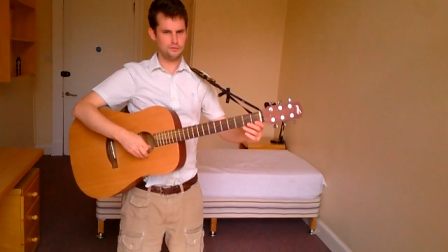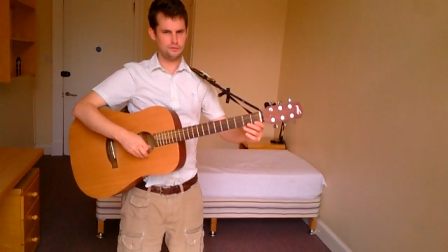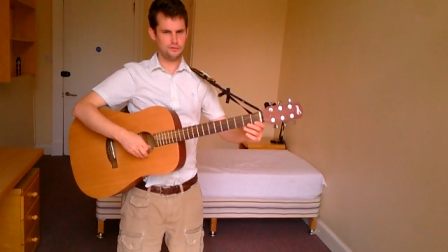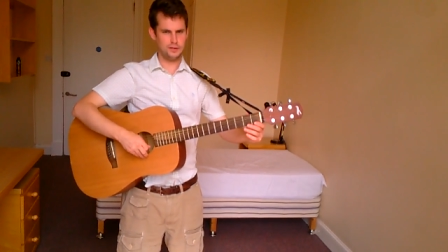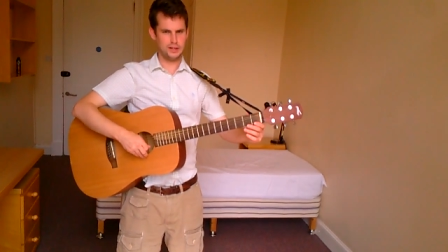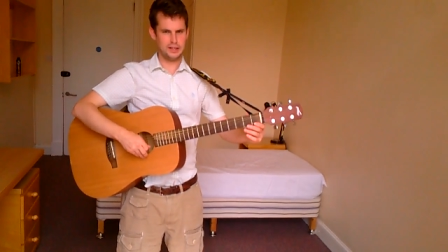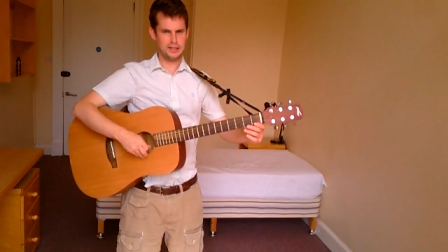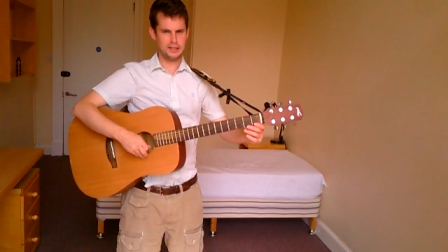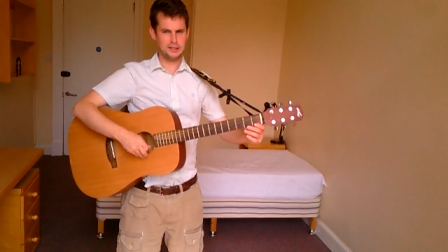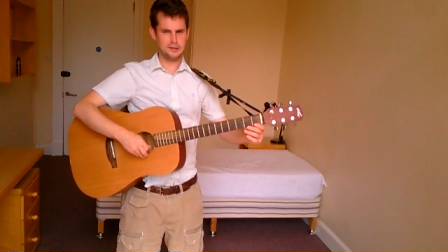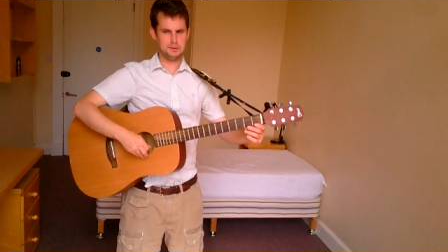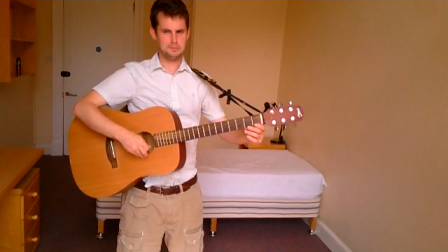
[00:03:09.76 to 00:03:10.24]

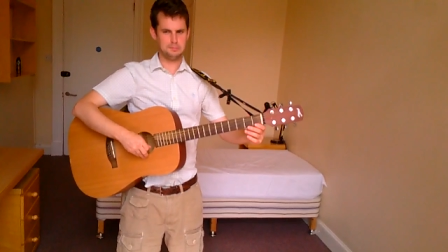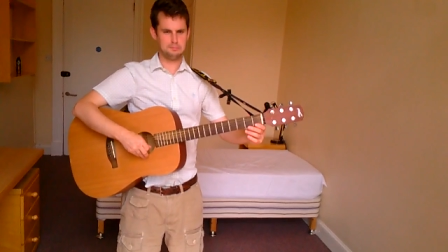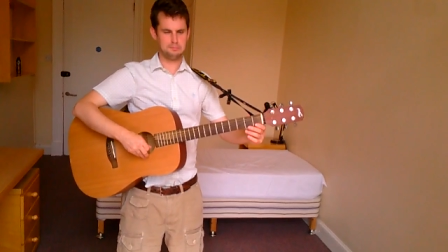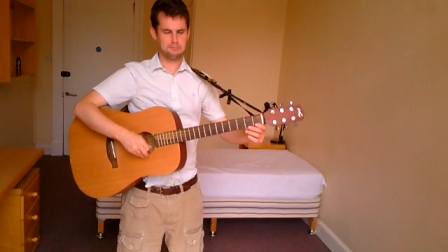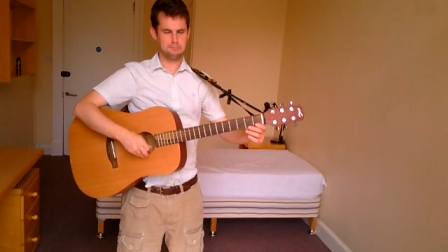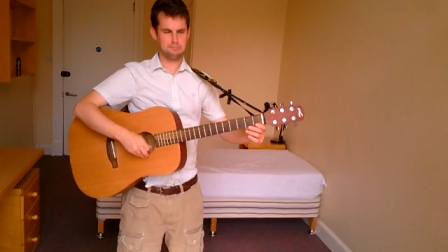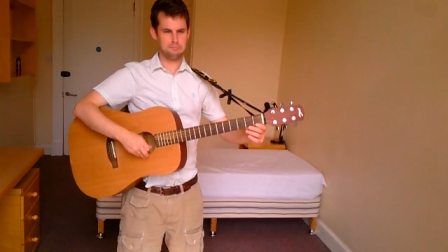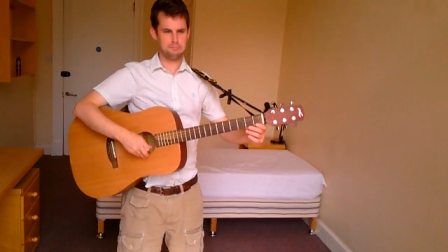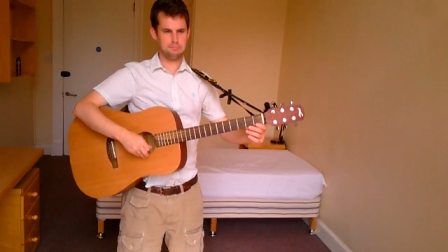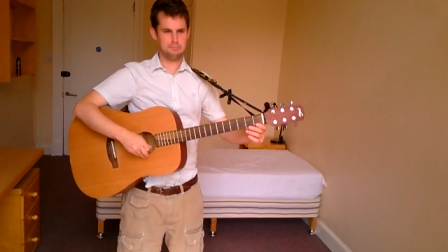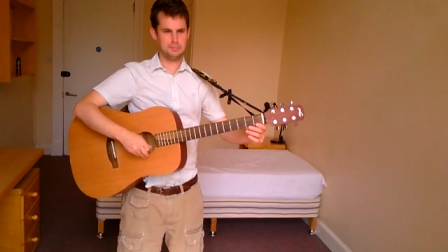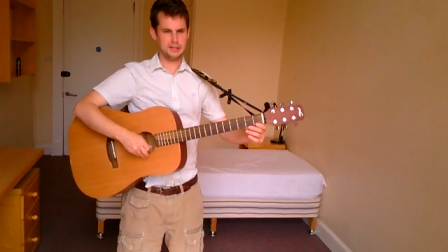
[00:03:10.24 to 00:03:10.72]
very
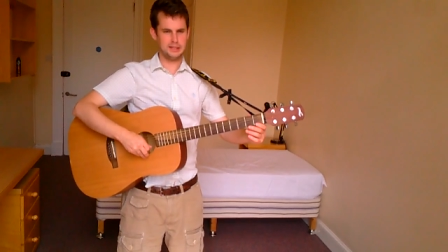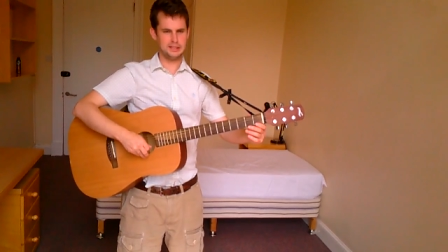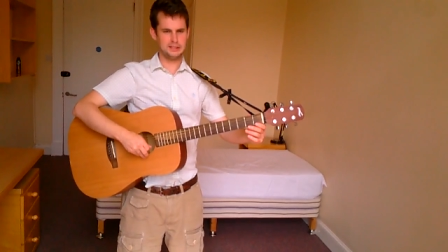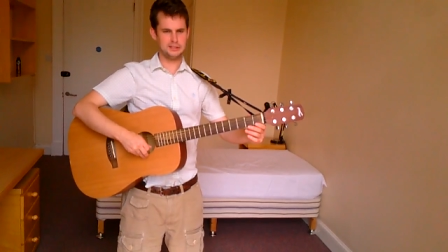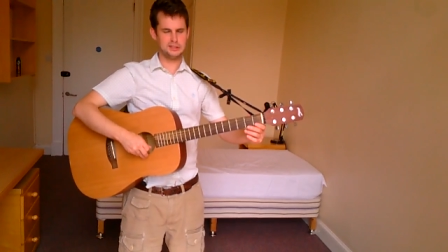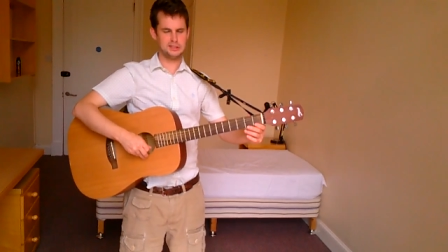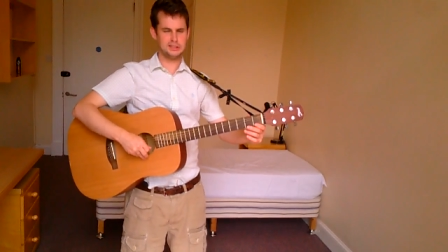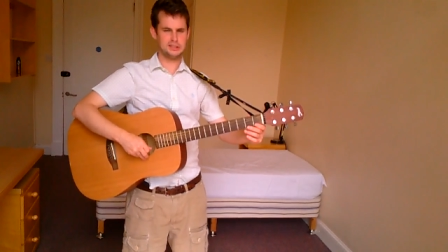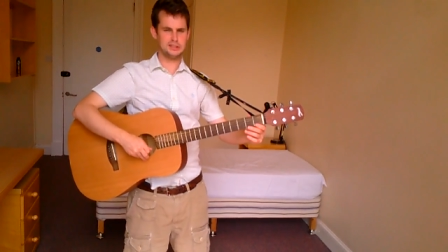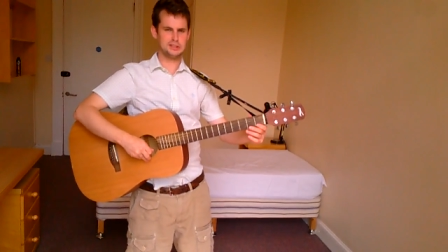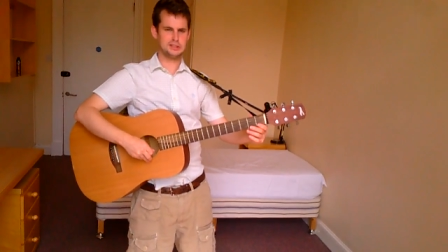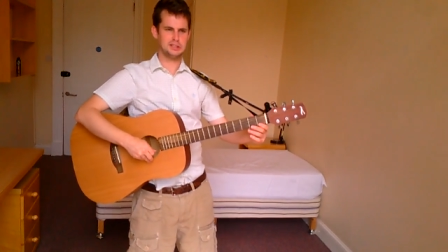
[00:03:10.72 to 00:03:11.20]

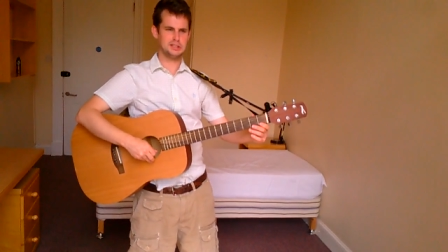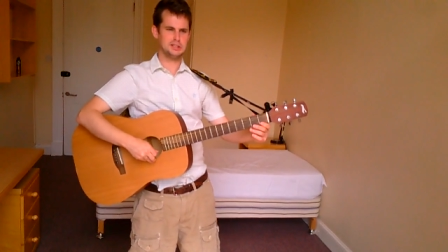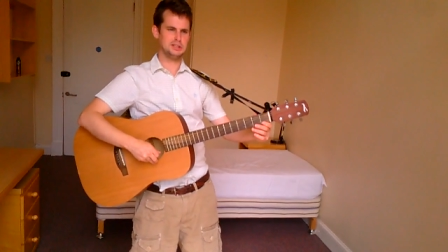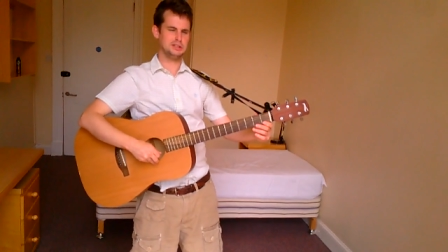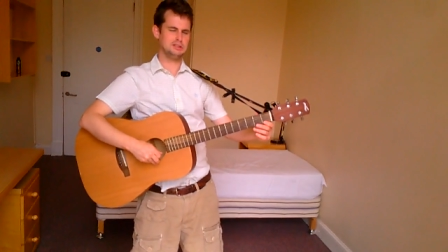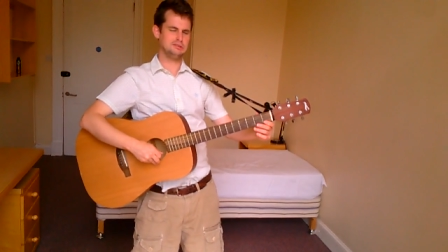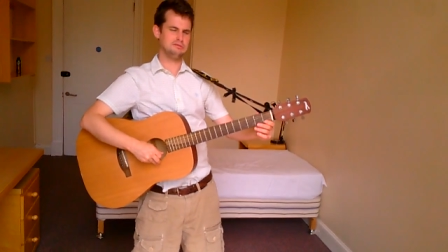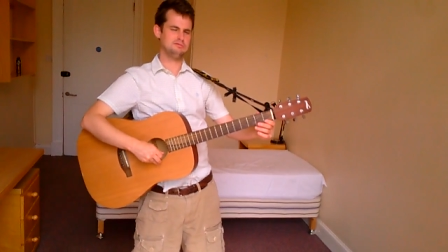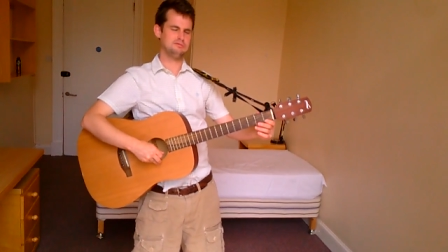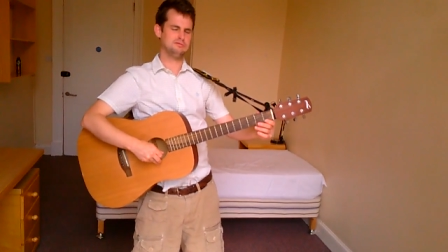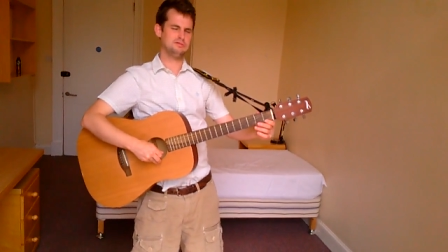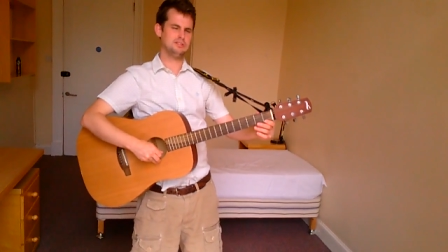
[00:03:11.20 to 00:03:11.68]
basic
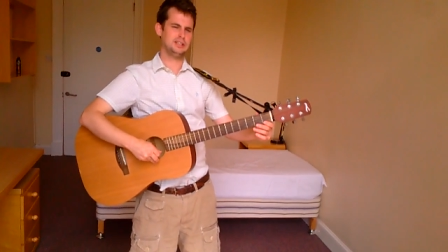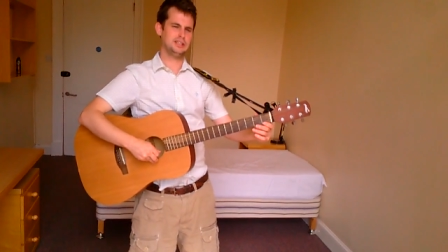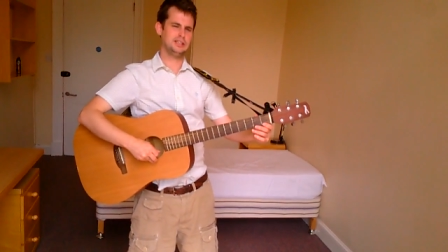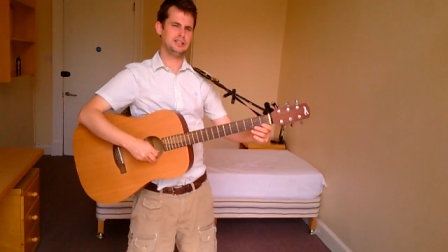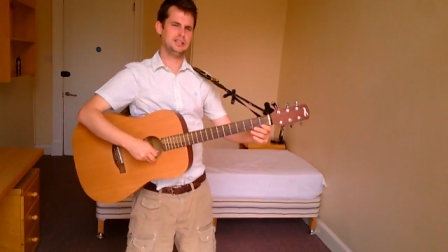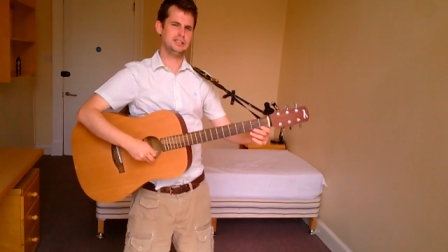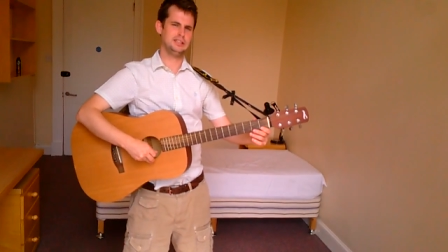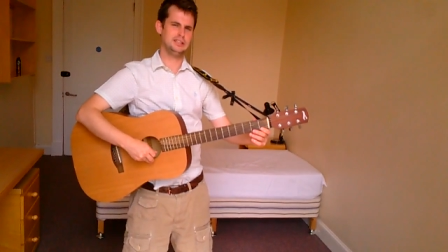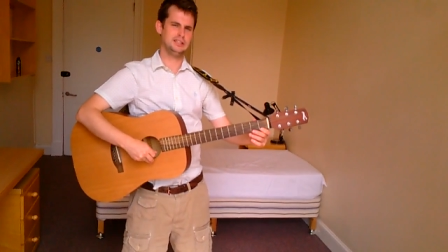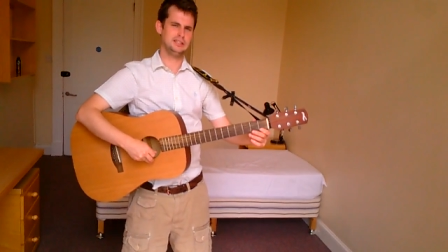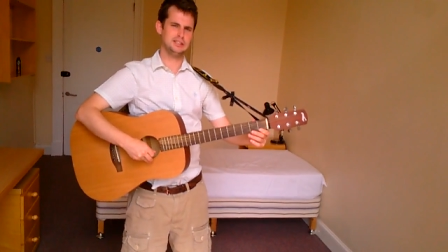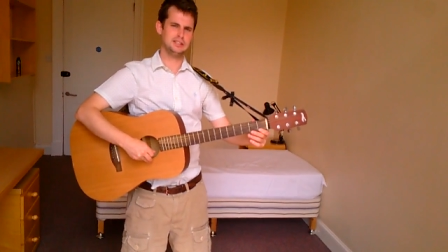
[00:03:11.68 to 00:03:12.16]
and
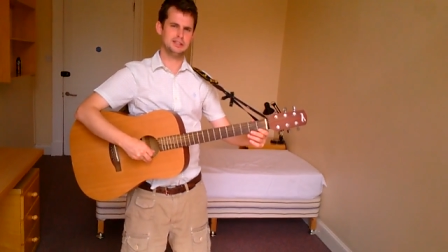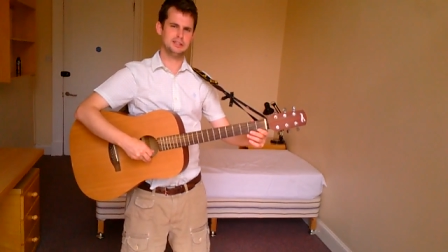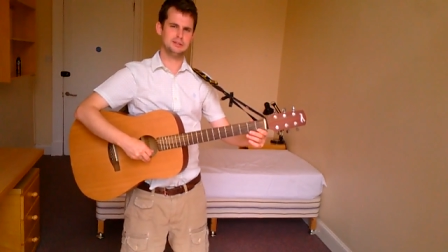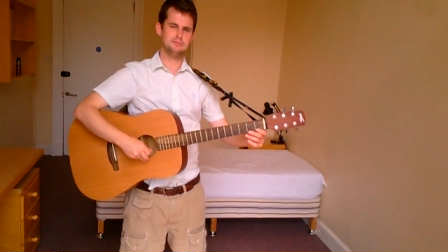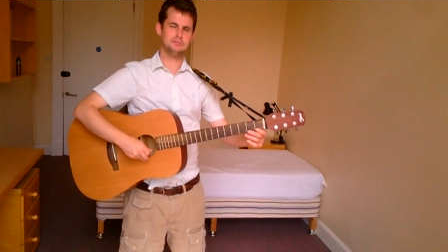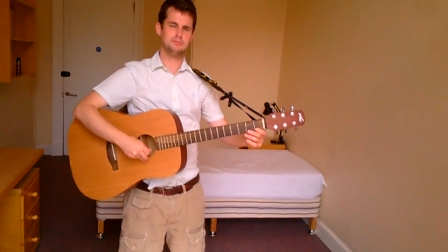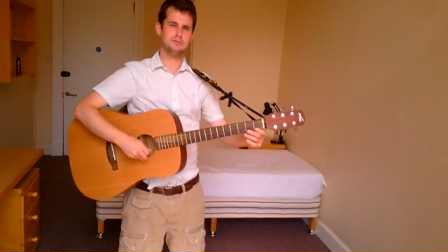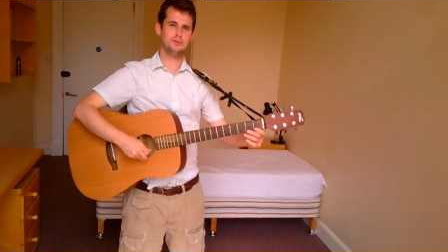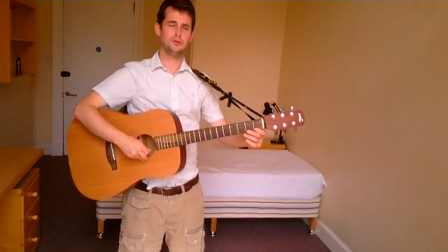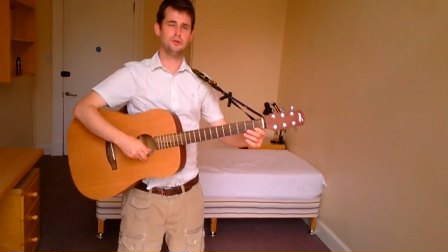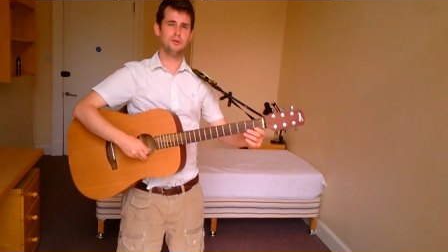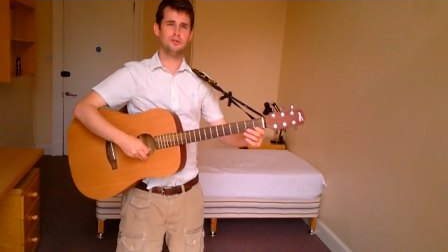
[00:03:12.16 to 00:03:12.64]
very
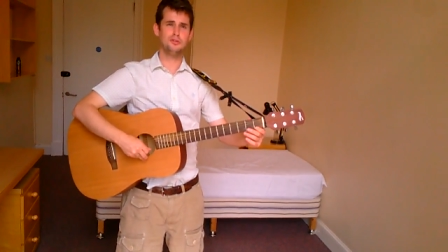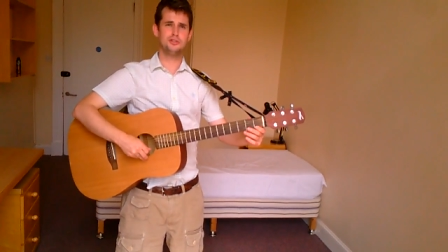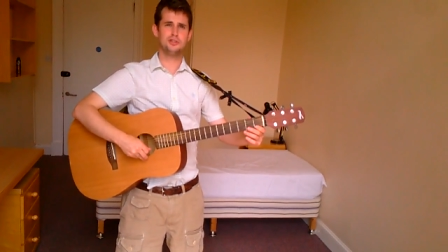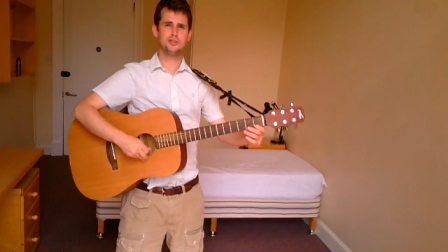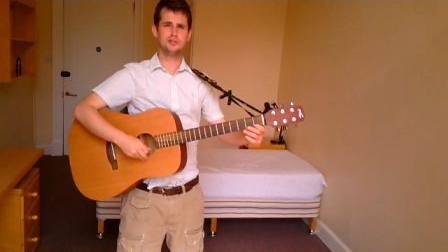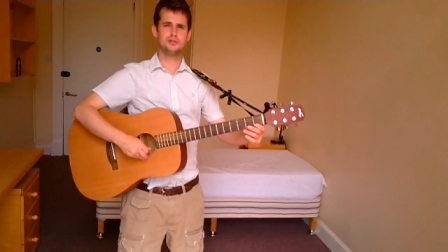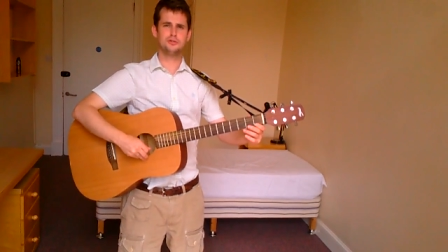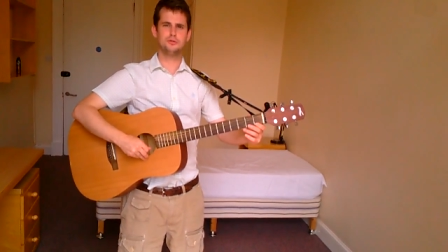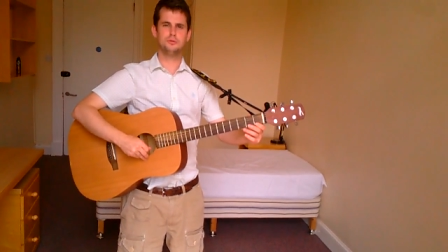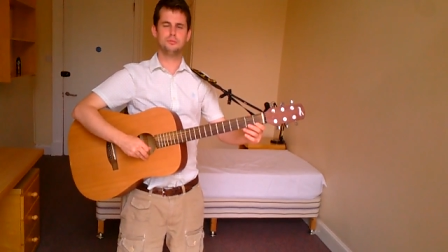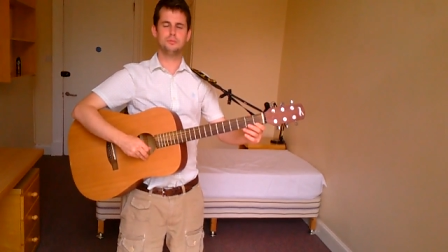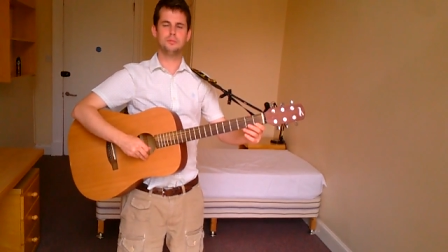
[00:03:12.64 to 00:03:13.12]

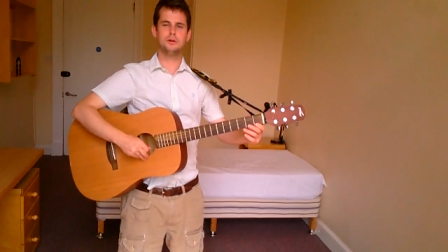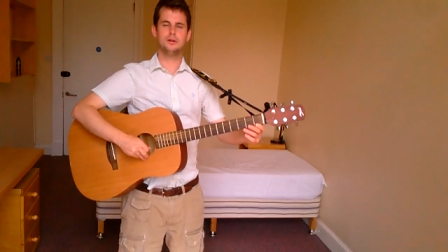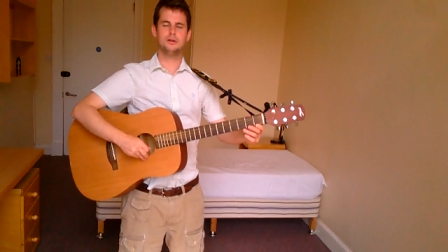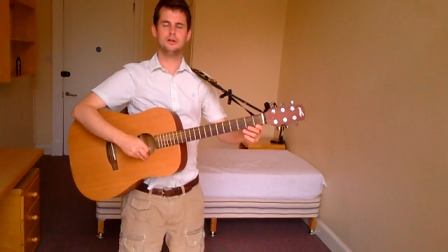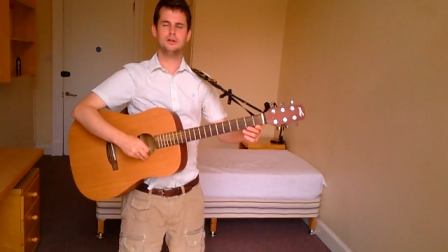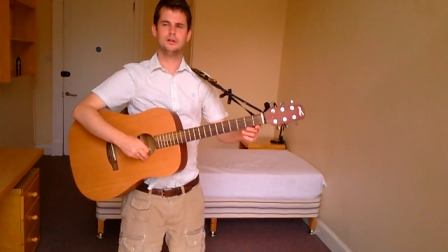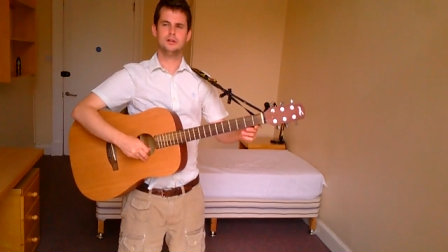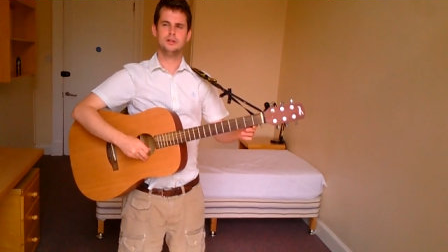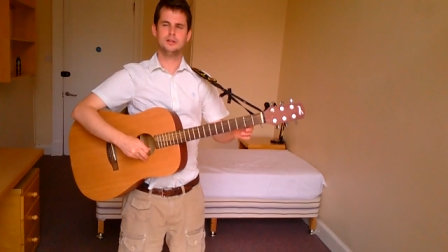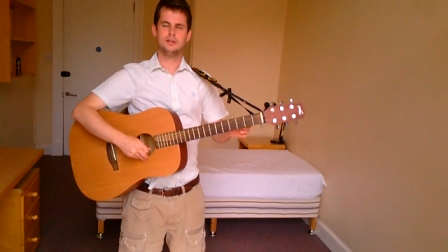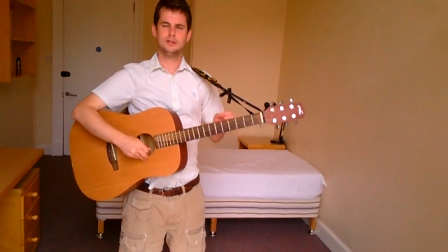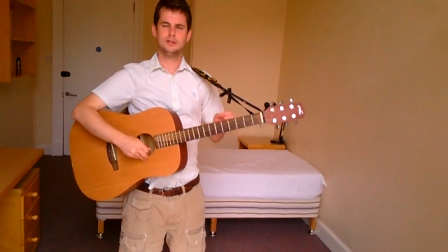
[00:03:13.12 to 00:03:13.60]
logical, but